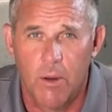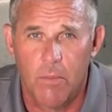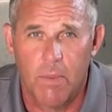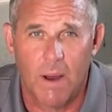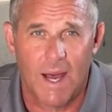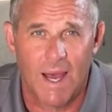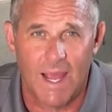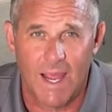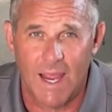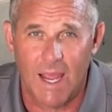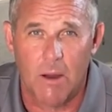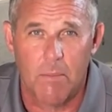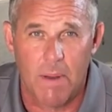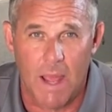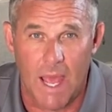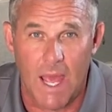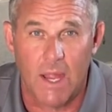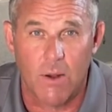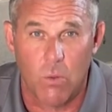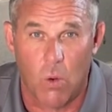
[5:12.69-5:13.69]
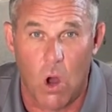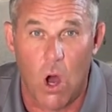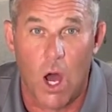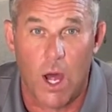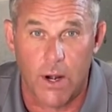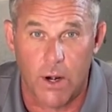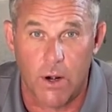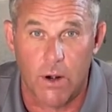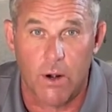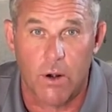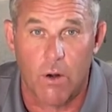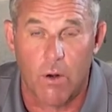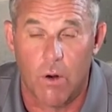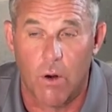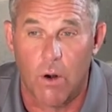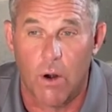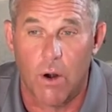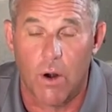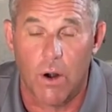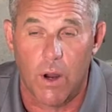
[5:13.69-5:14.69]
by a bad water
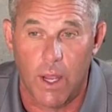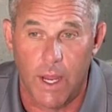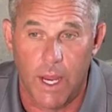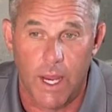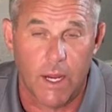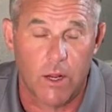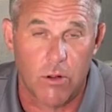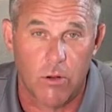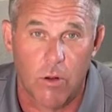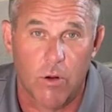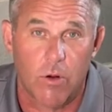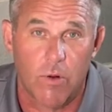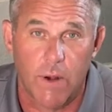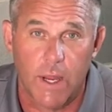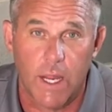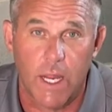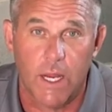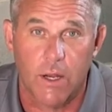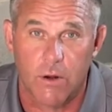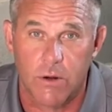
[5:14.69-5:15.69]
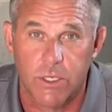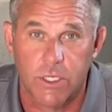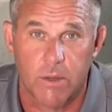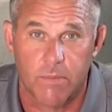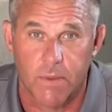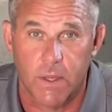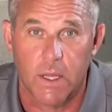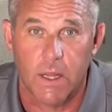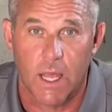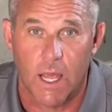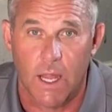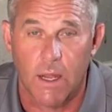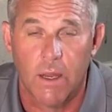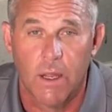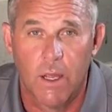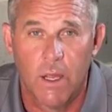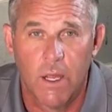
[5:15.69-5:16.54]
or a chlorine or something that